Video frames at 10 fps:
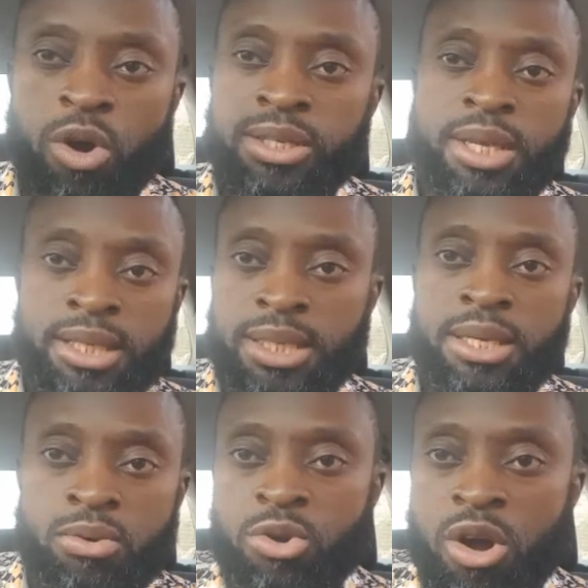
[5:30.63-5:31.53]
a
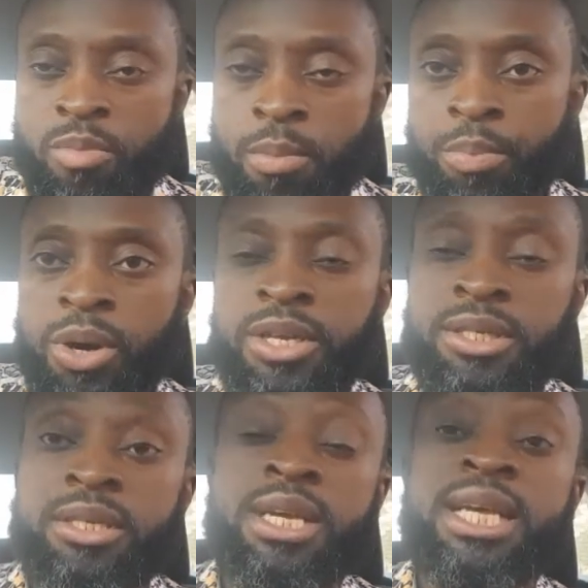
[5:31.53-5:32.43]
single government
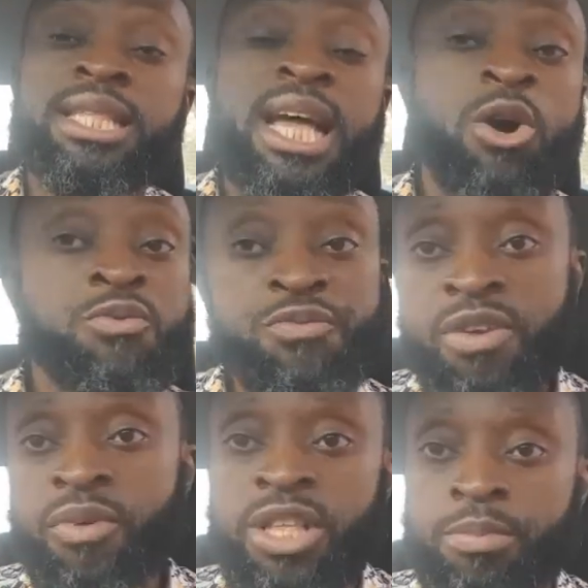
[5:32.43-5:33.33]
policy that will
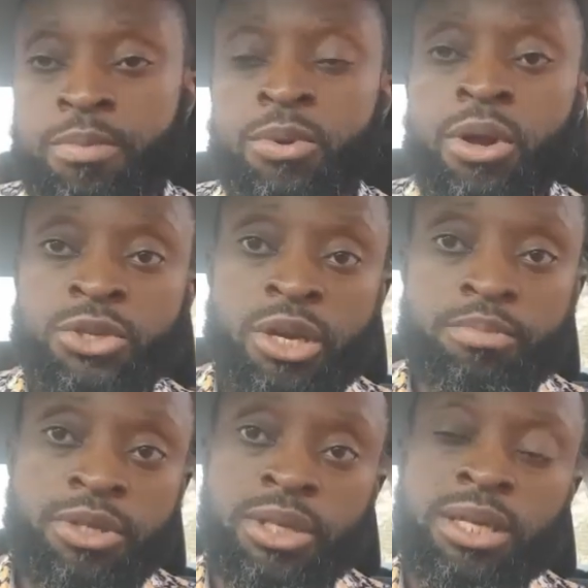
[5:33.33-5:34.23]
favor the people
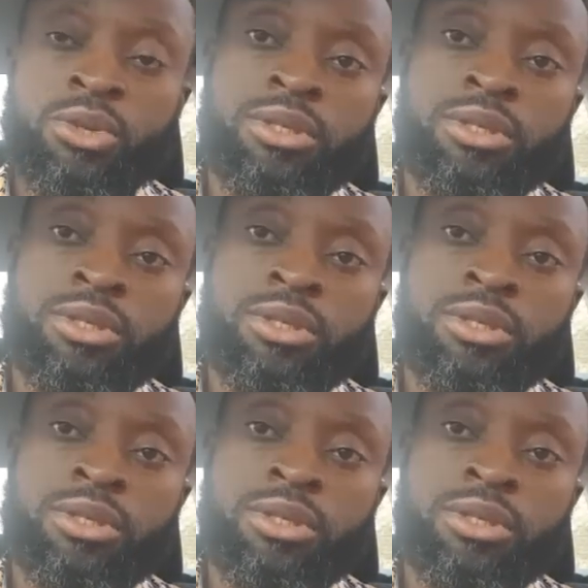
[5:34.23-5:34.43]
100%.